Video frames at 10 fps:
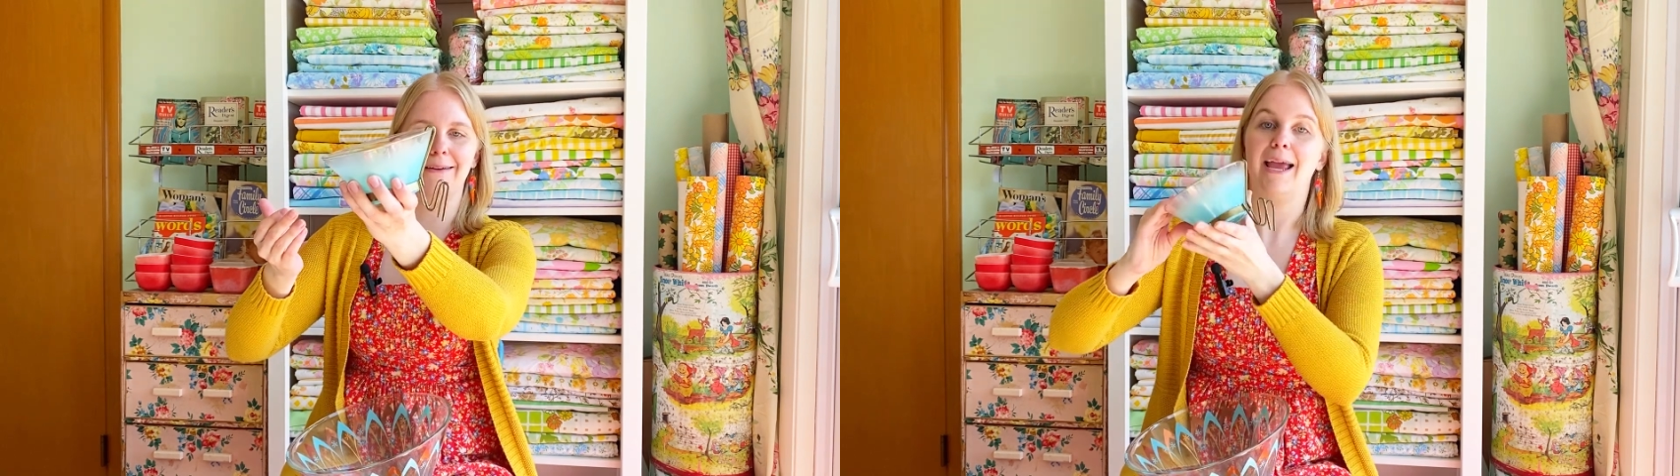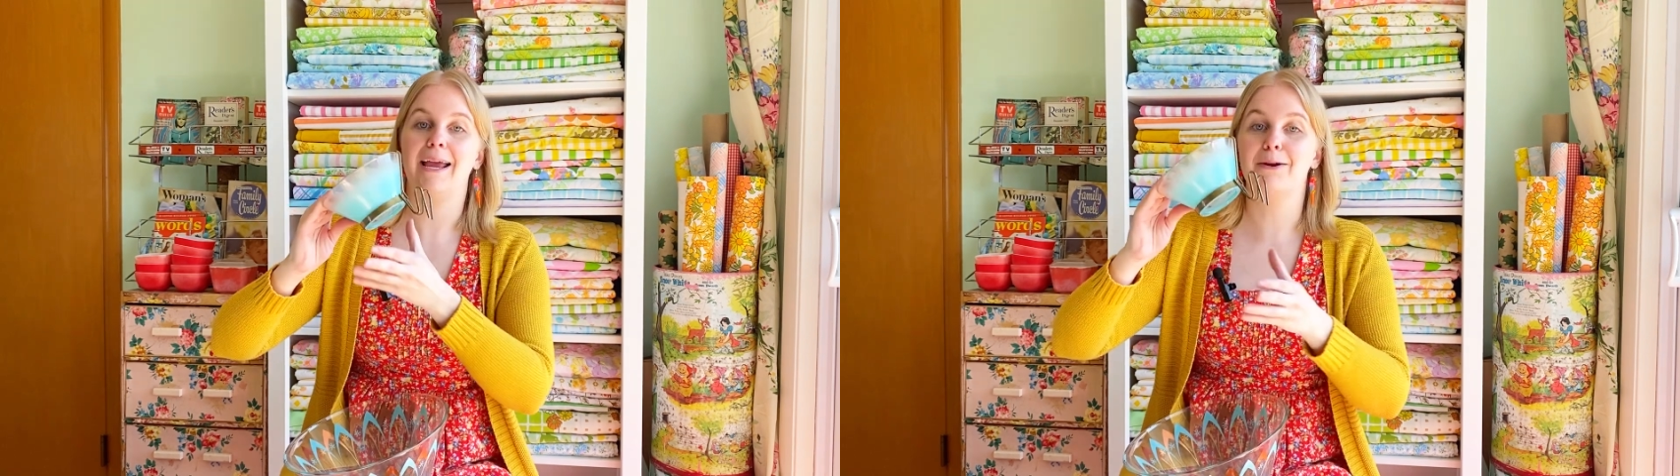
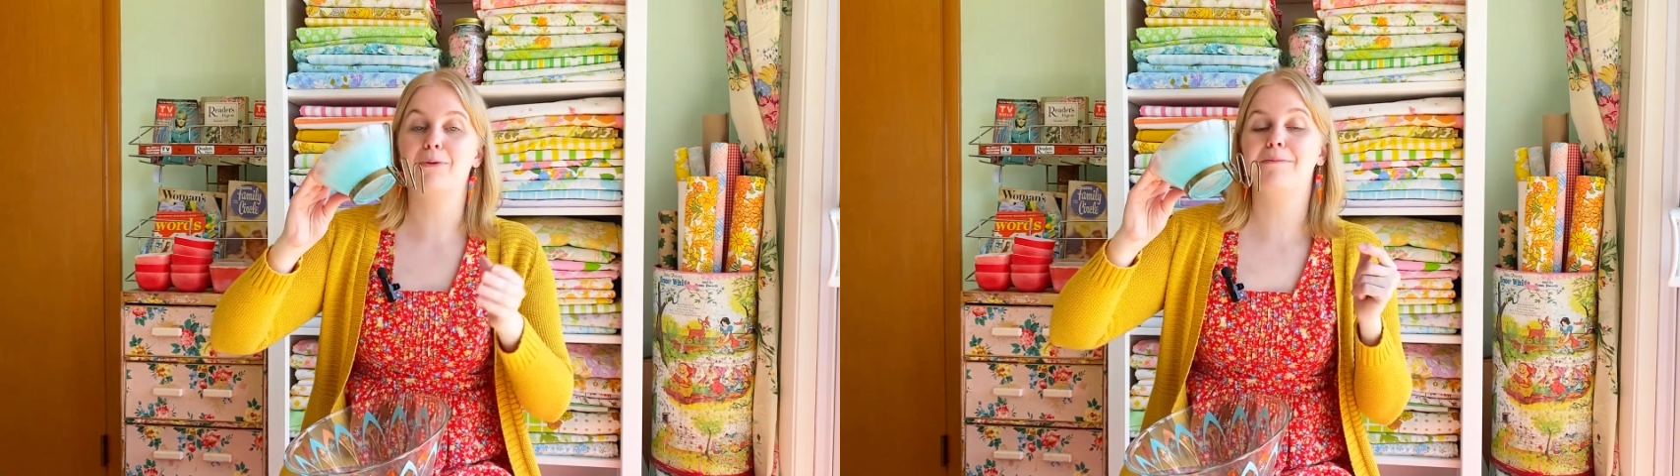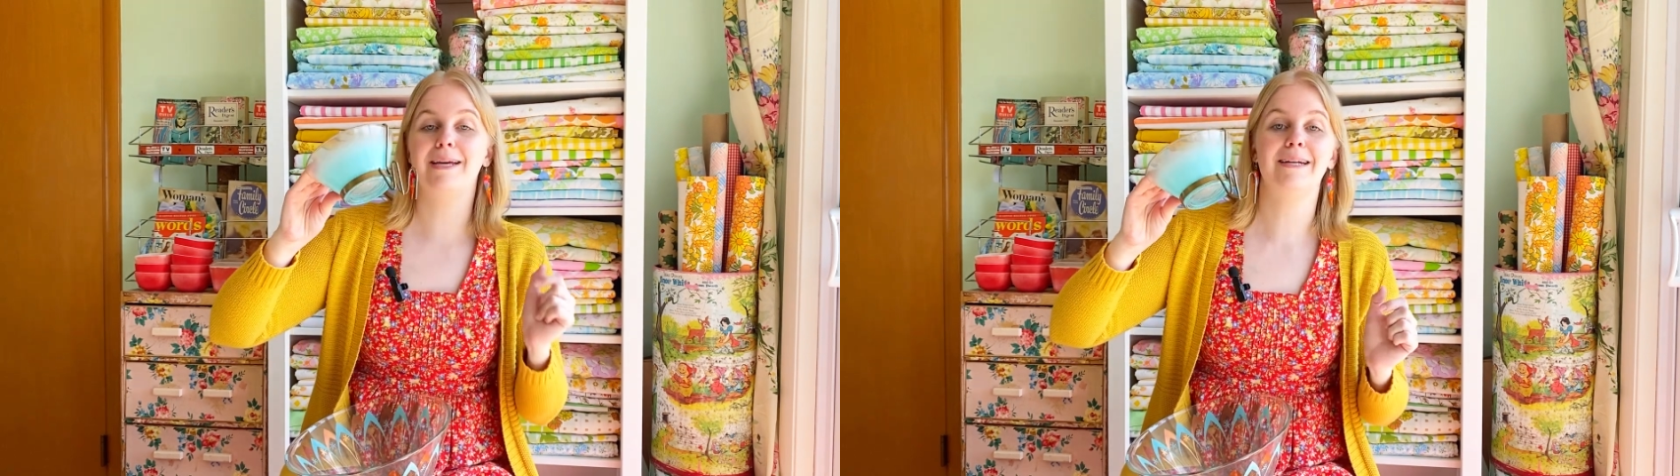And
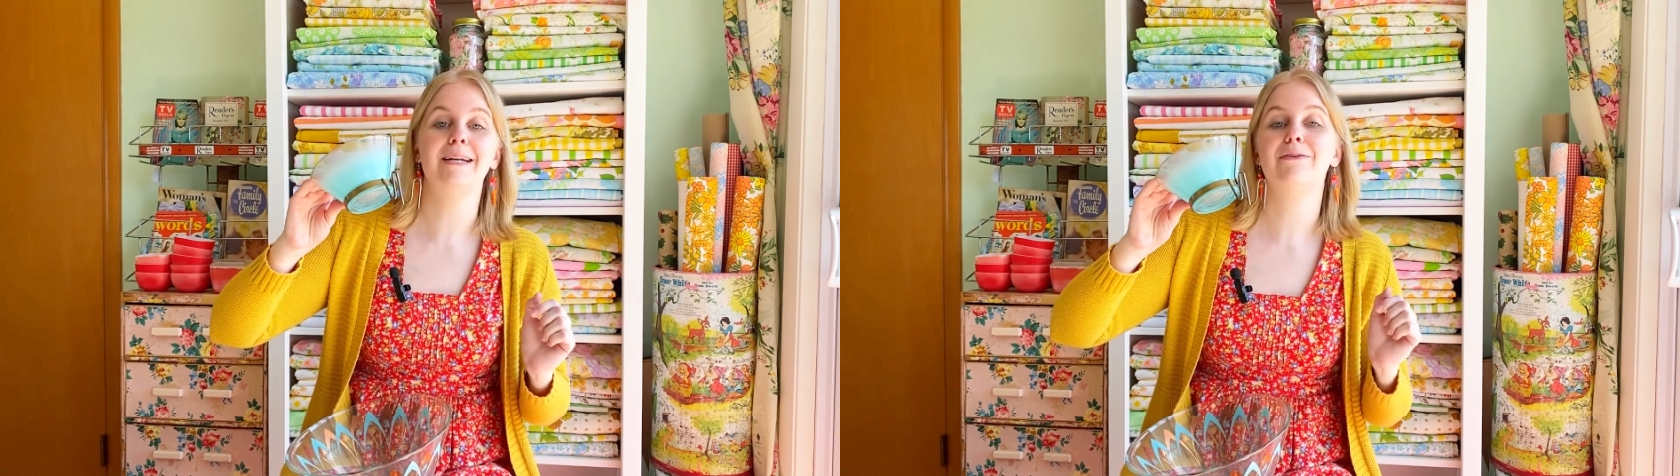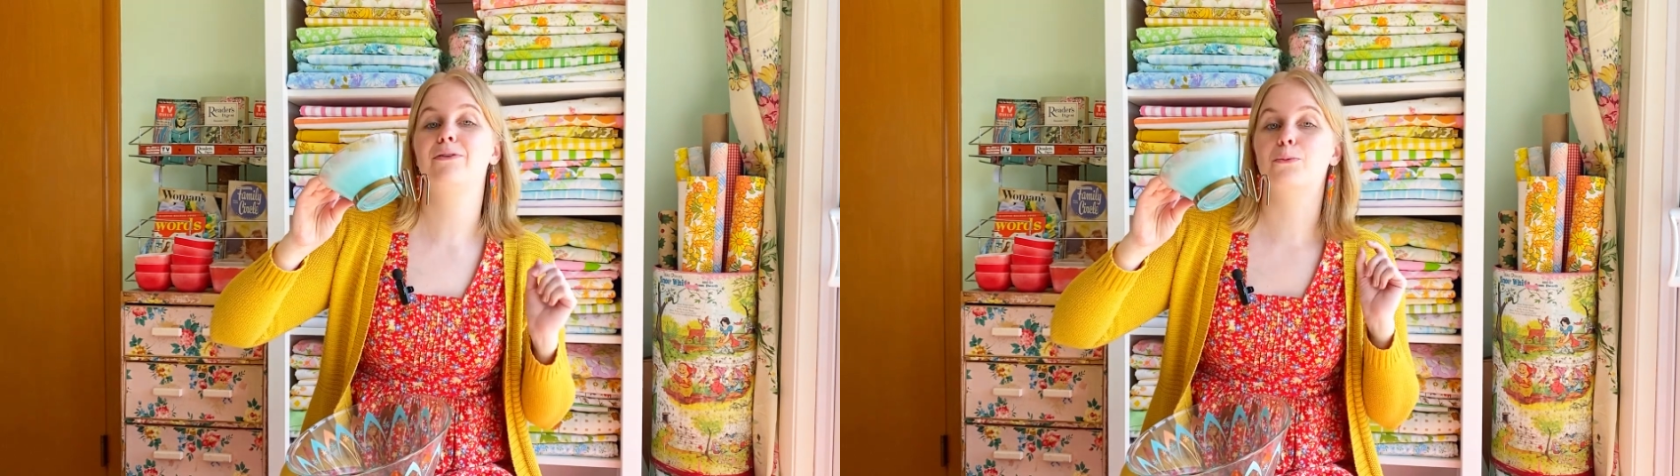what made it
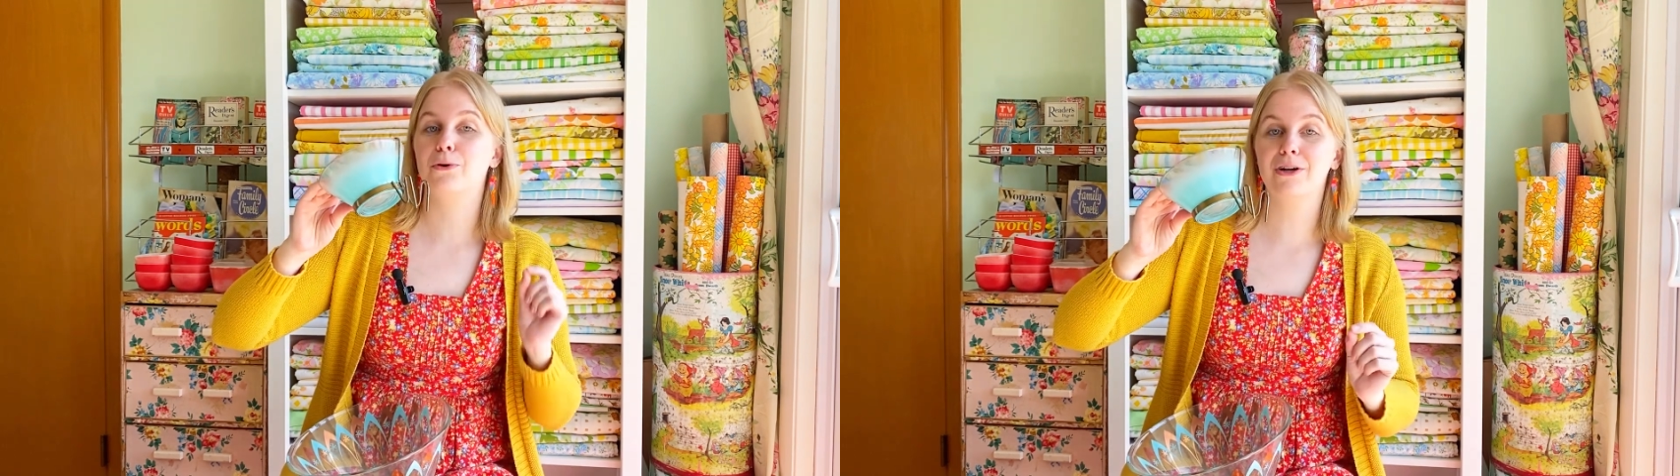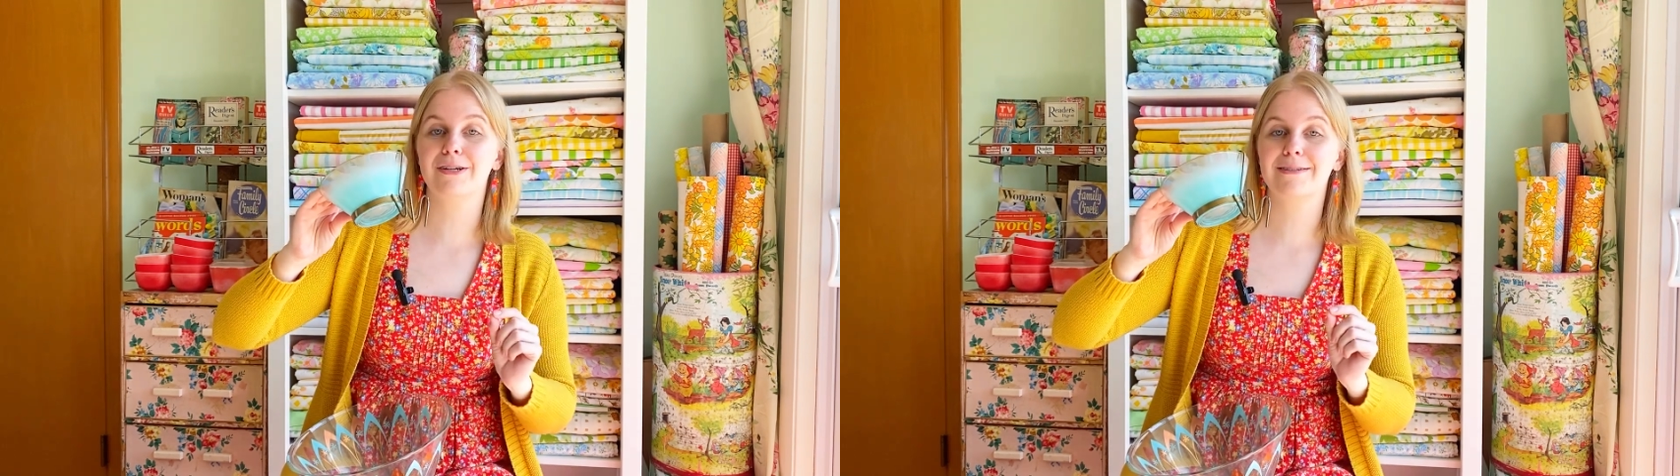even
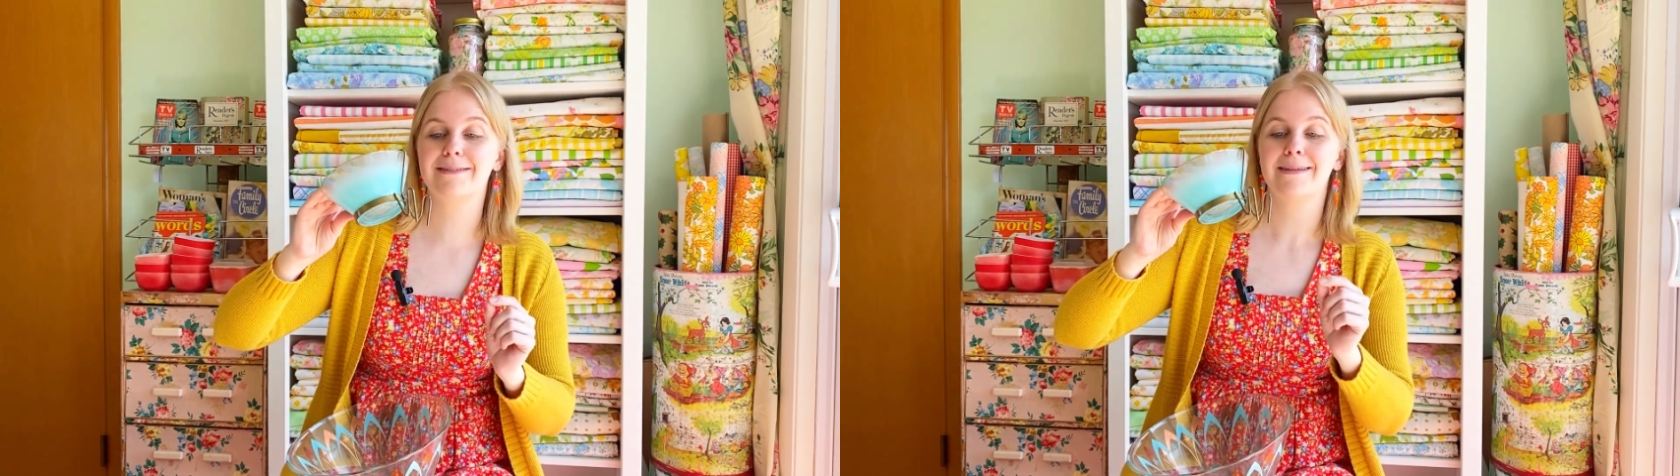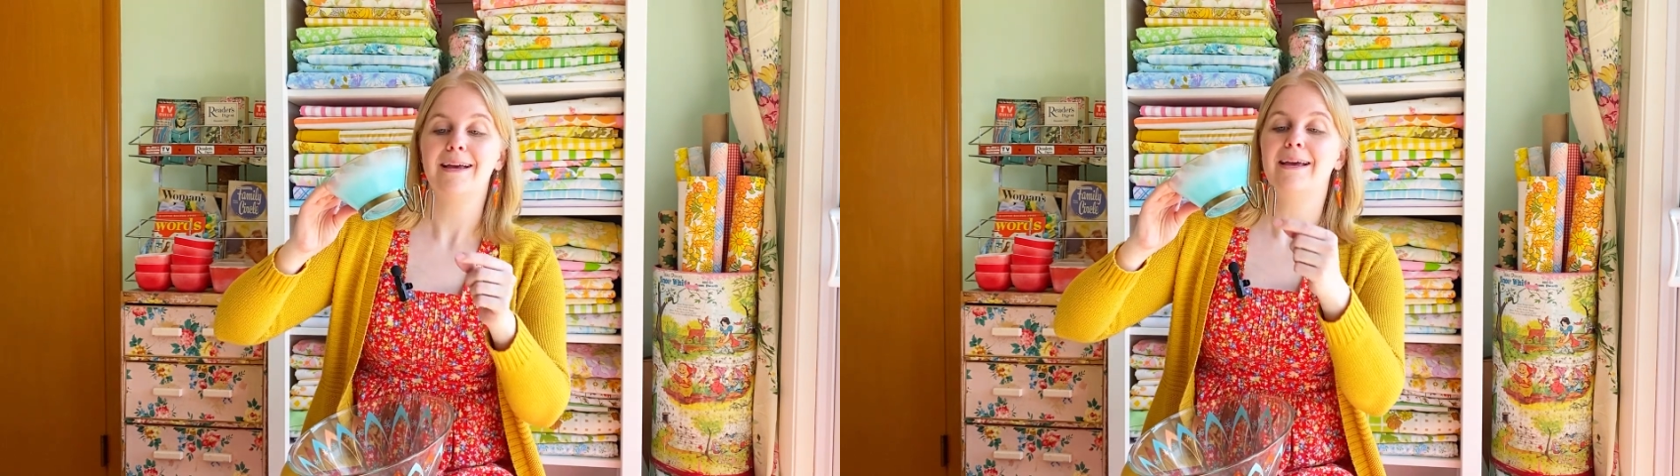worse